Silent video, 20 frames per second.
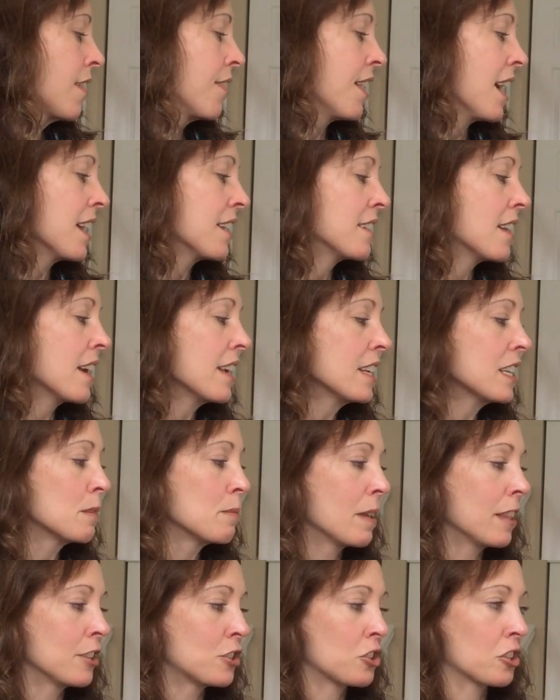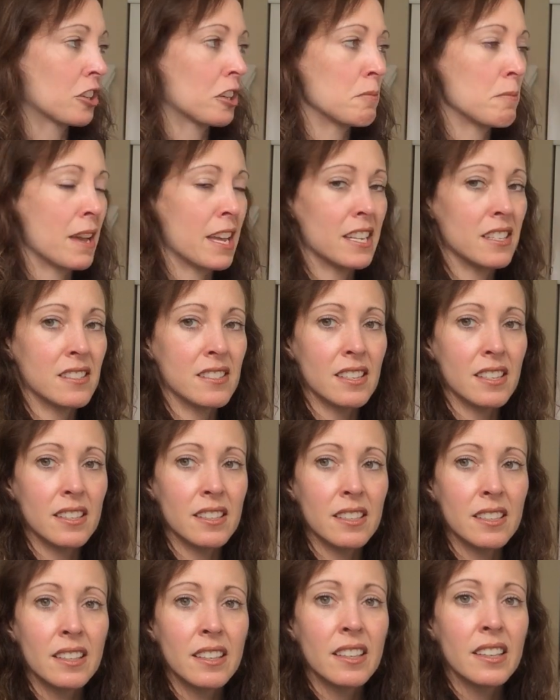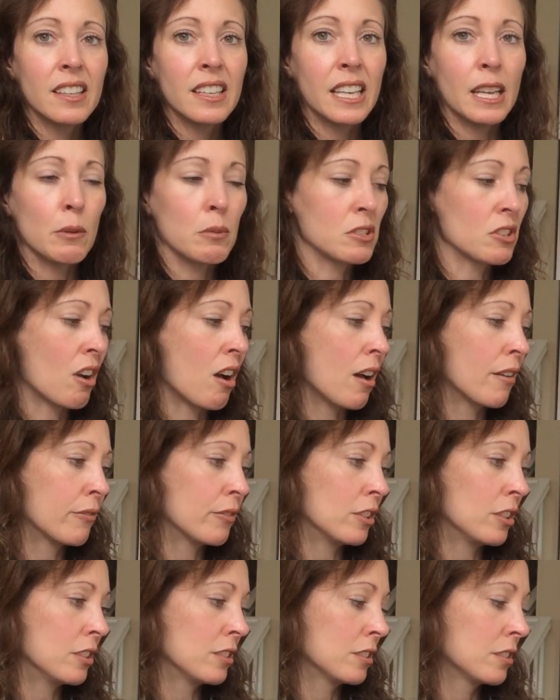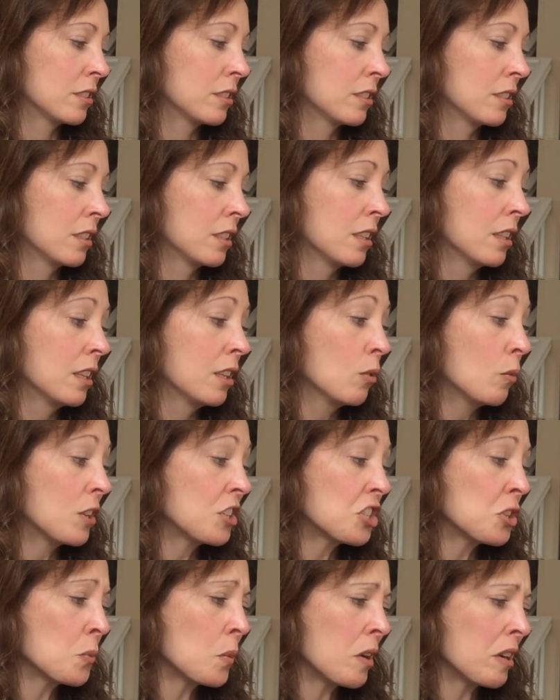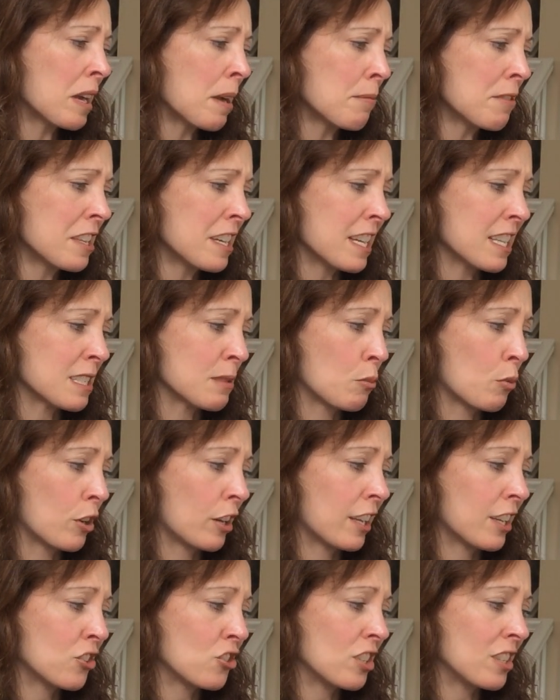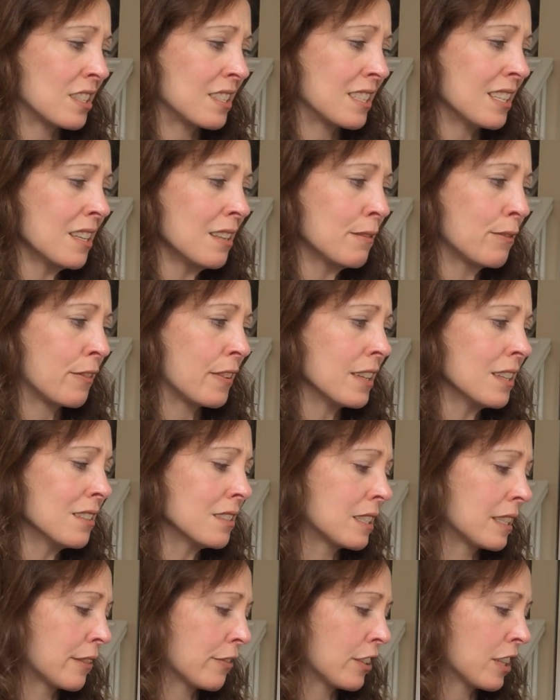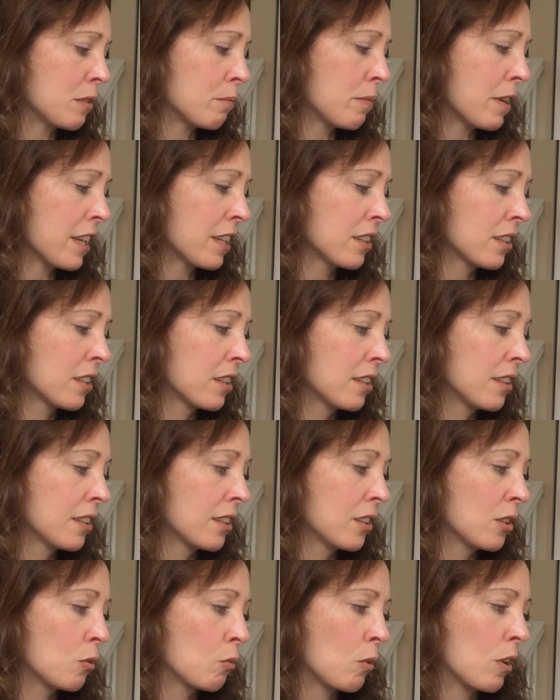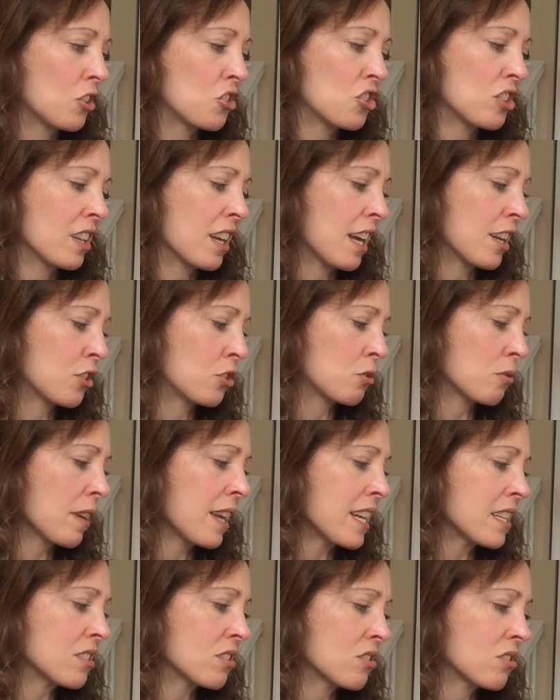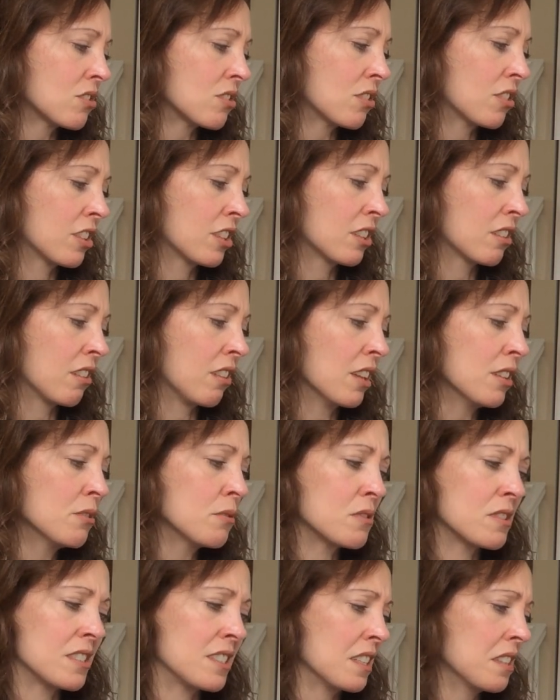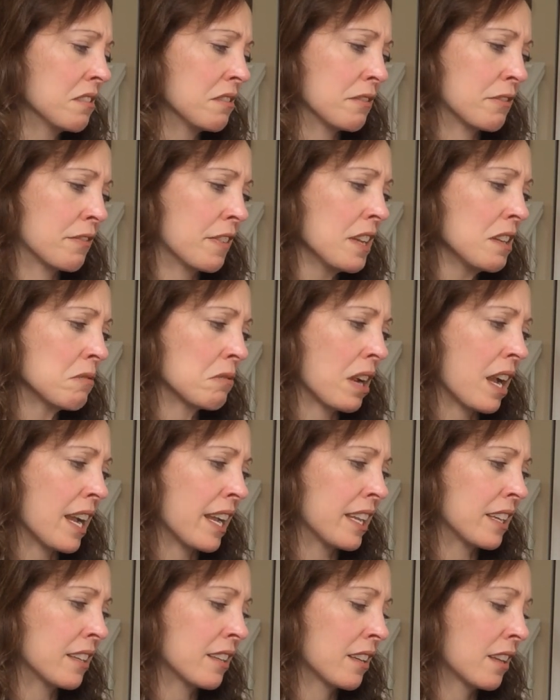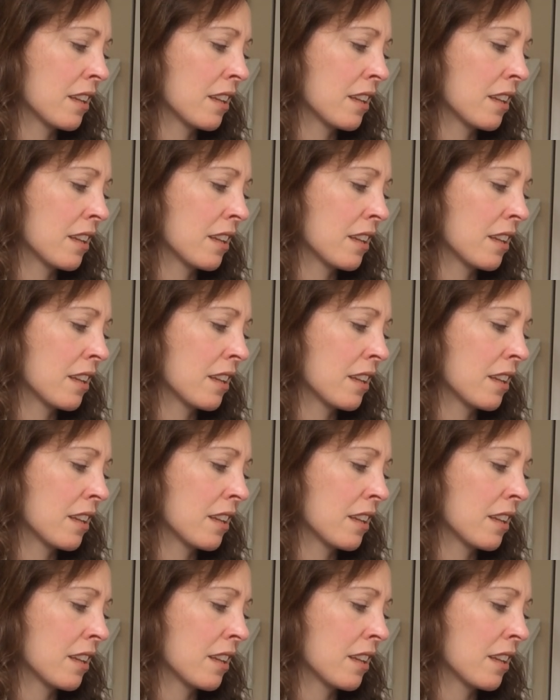That night, Camilla took her medicine. It was awful. When she woke up the next morning, she did feel different, but when she got dressed, her clothes didn't fit right.